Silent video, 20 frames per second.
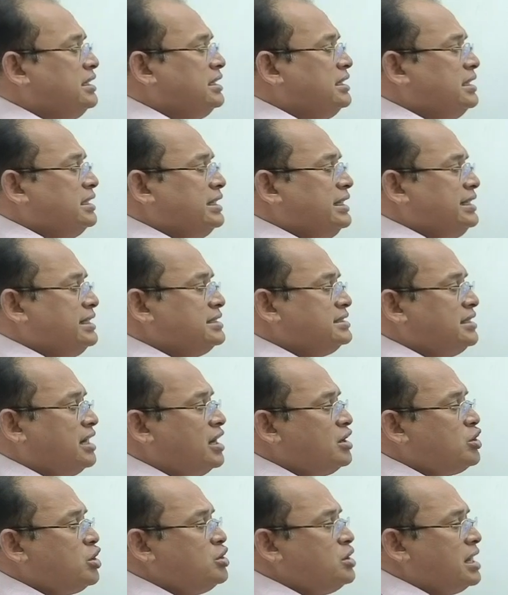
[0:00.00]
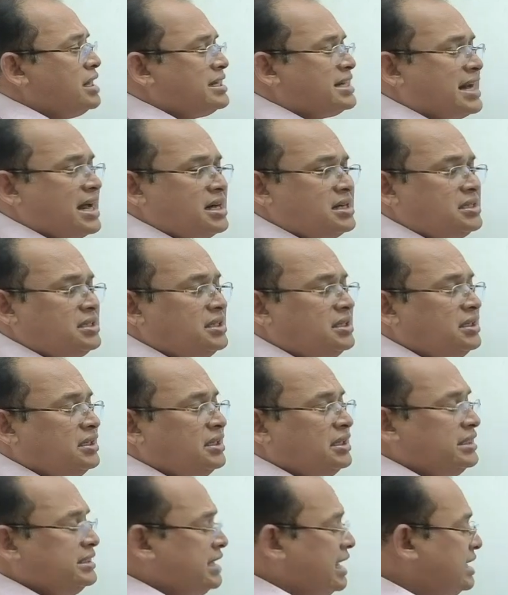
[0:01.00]
It is not going to attract
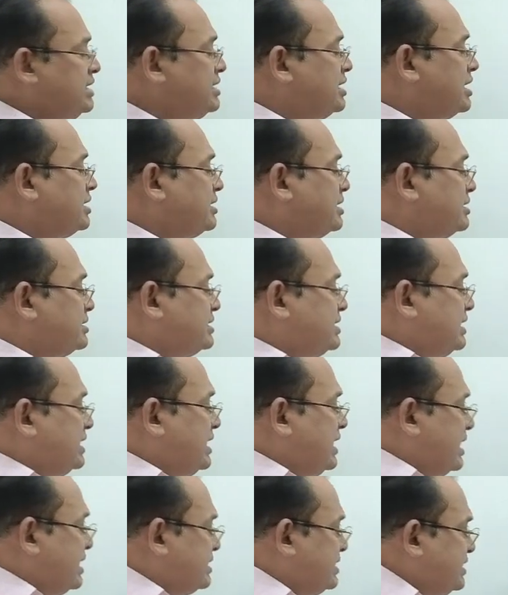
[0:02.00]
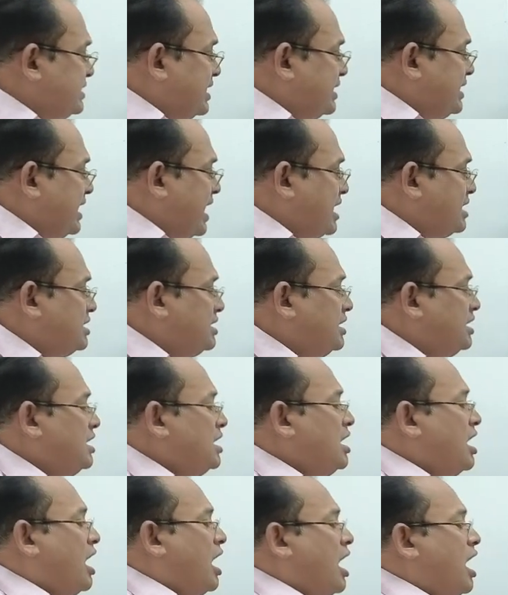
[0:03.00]
either under the SEZ Act
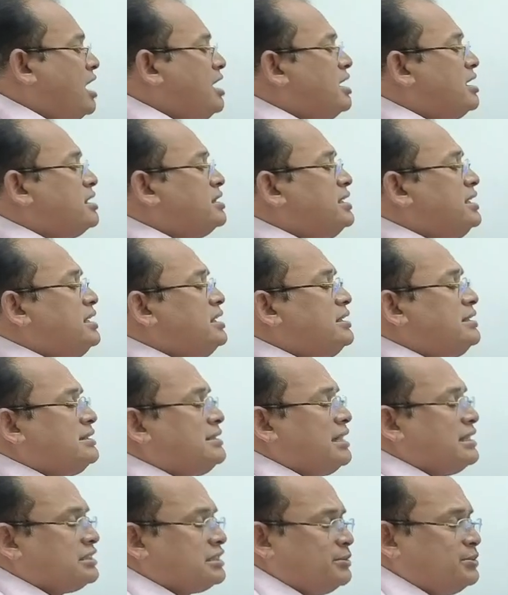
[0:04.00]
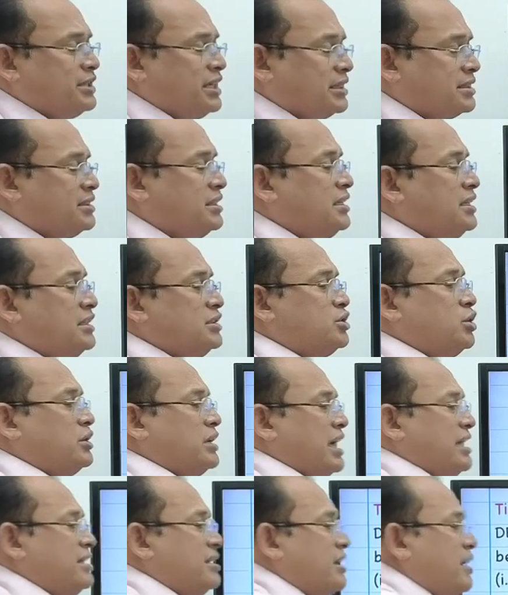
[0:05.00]
or under the Customs Act. So,
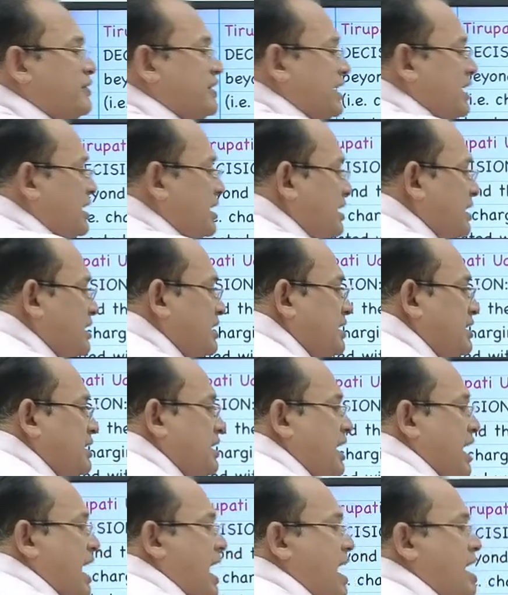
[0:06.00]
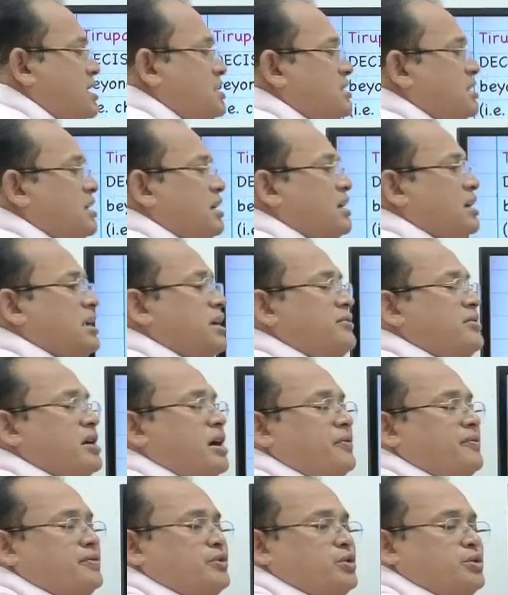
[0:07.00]
neither of the Act levy
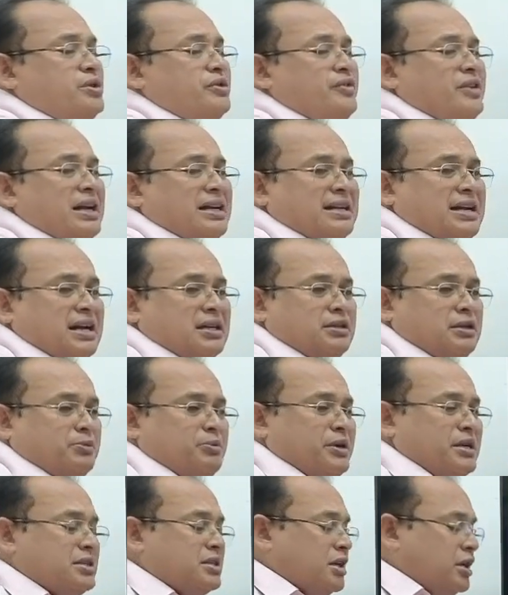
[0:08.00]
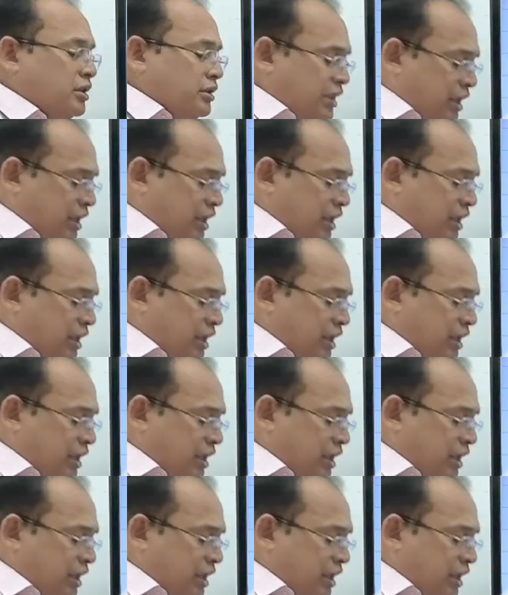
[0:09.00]
of duty will attract. That means there